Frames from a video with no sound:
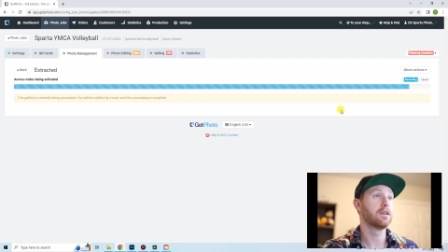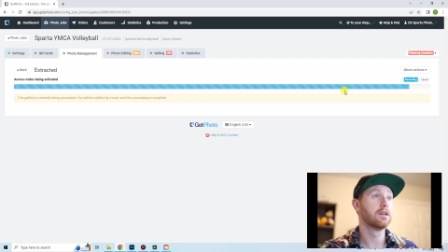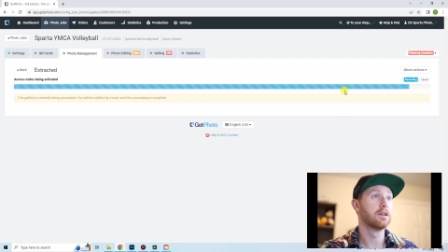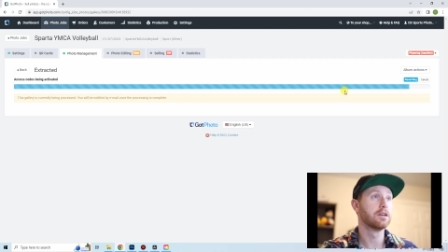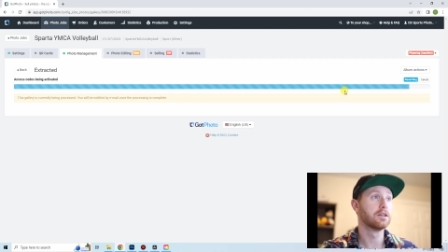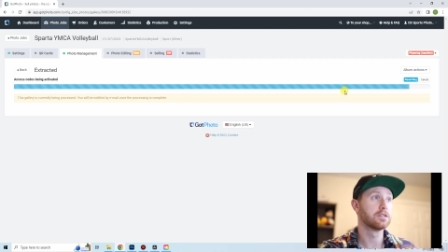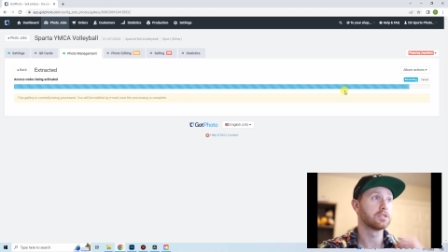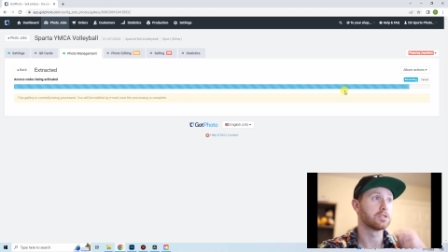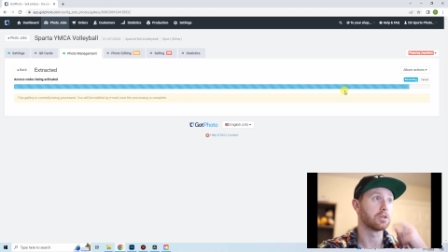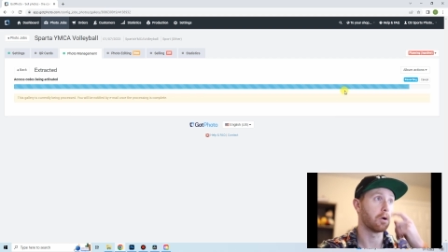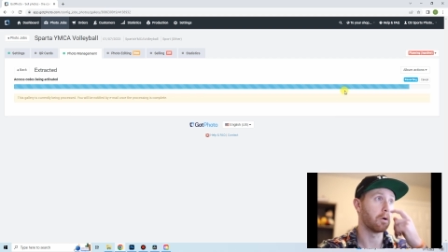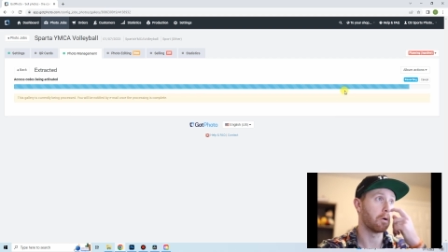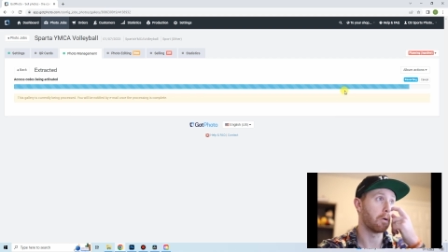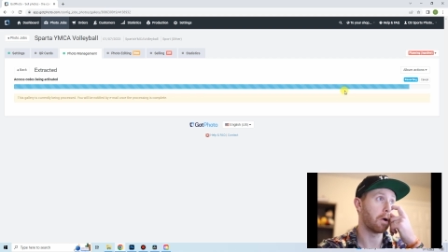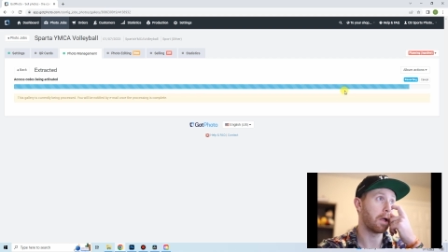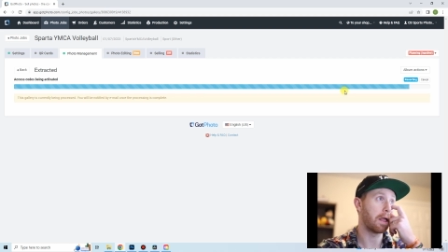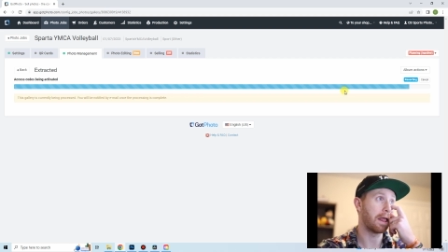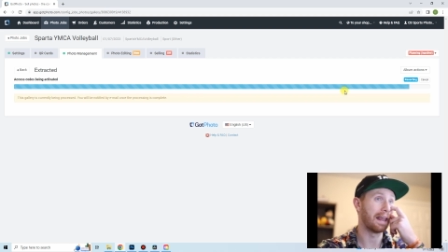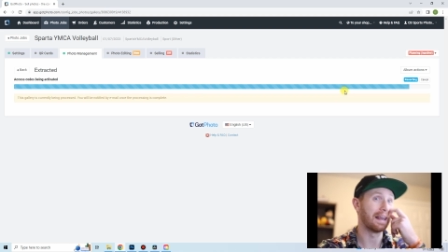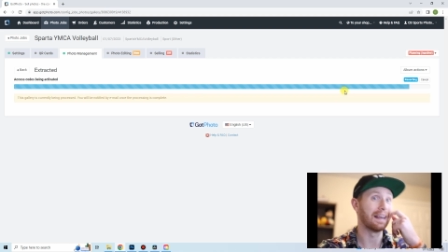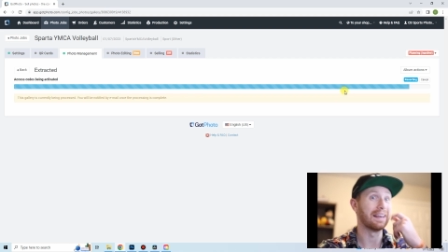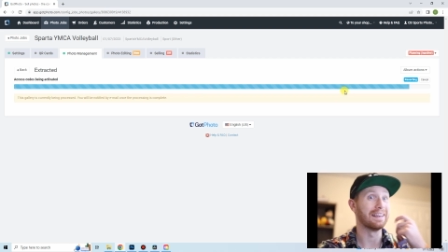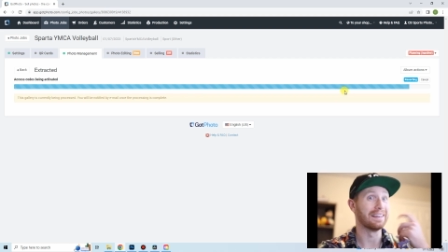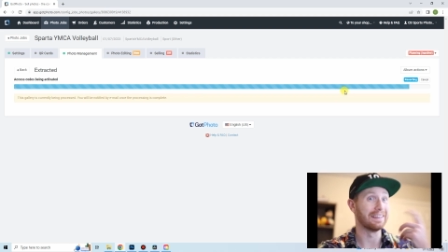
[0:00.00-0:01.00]
so
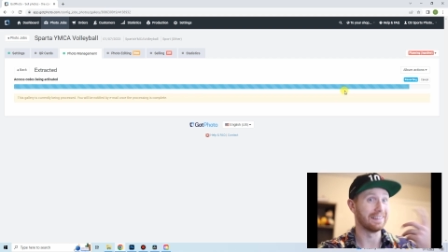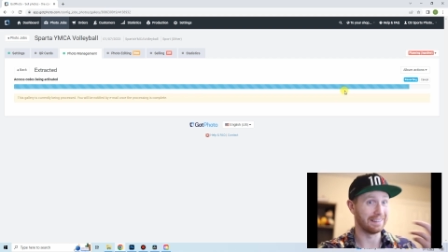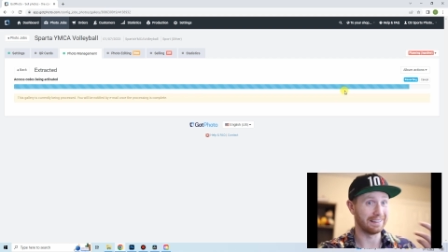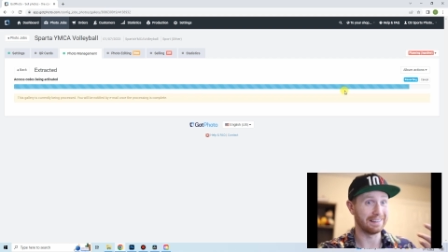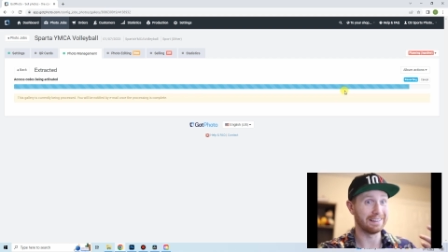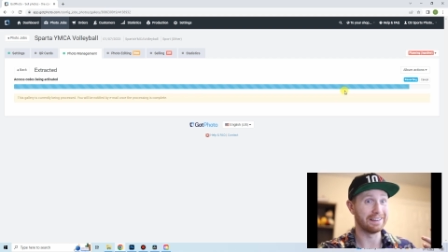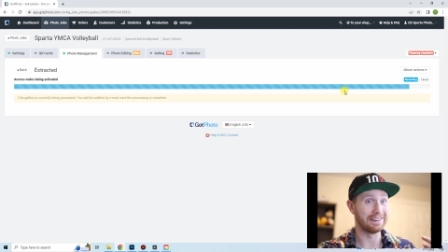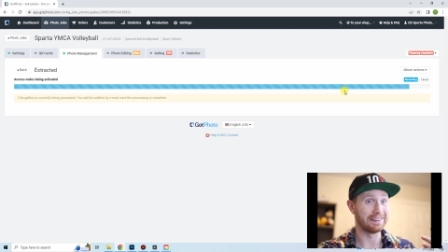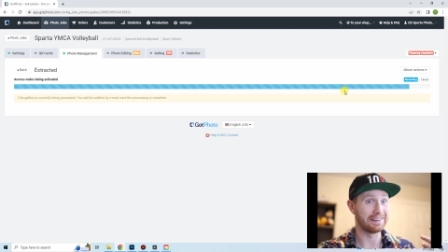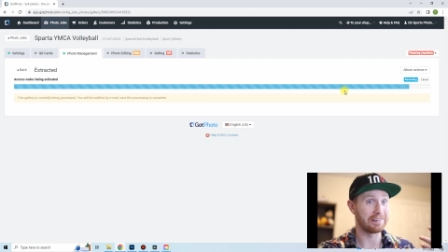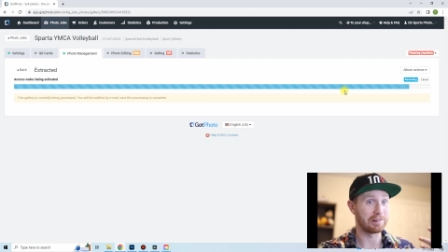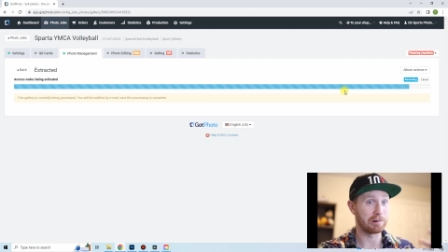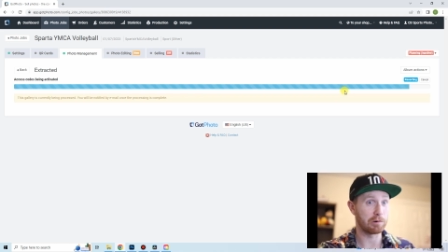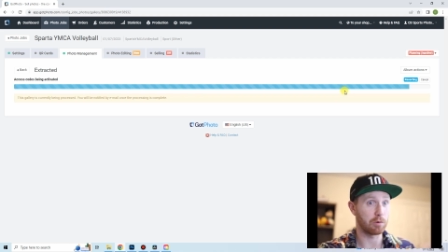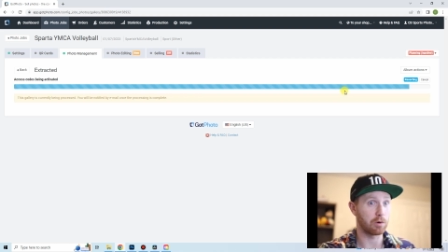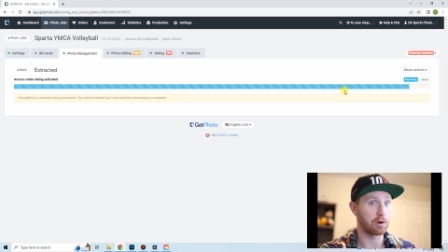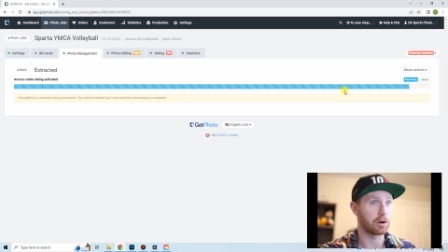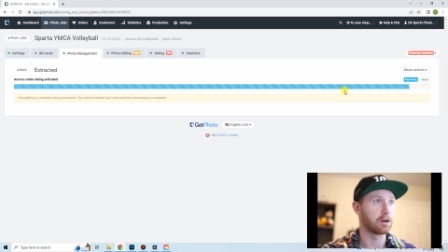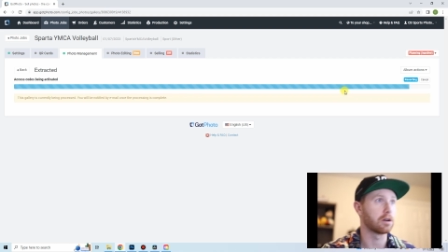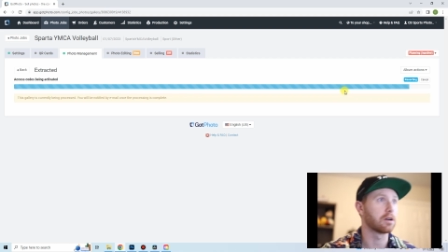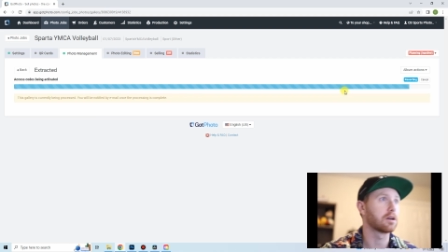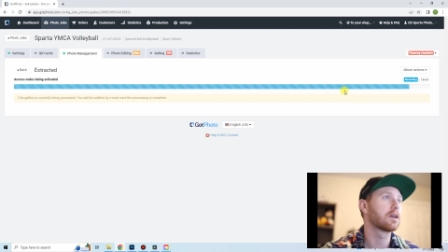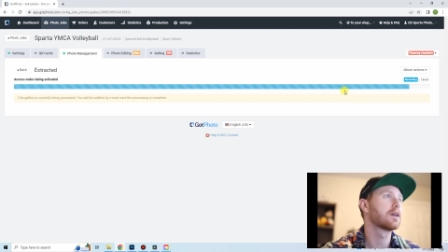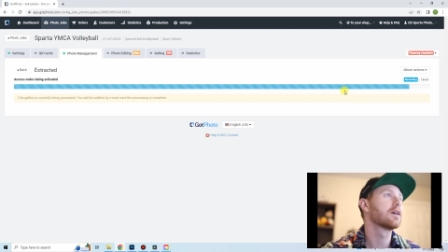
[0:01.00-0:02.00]
let it
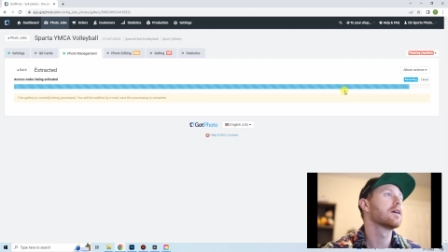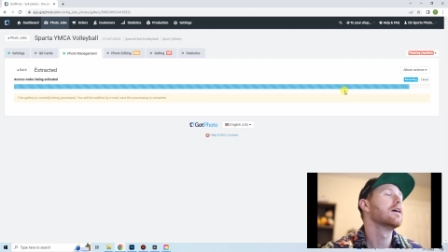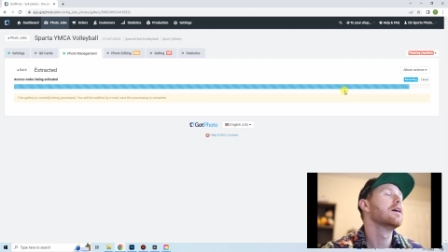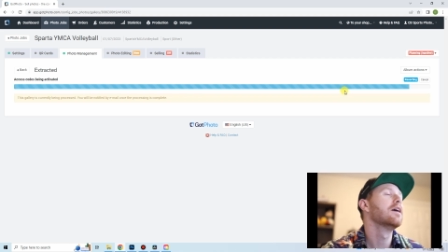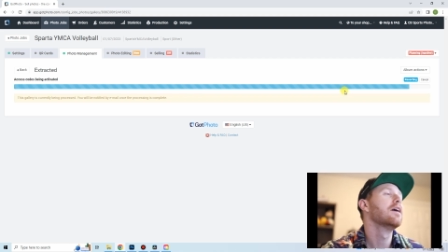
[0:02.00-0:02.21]
work.